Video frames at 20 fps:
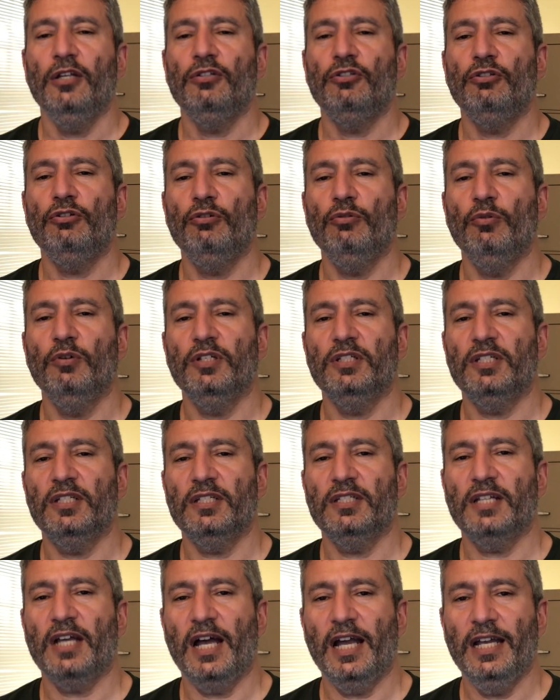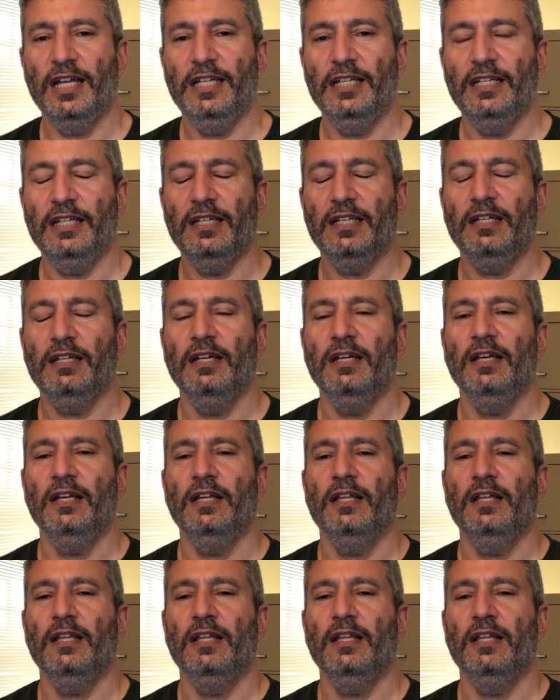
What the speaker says: to a society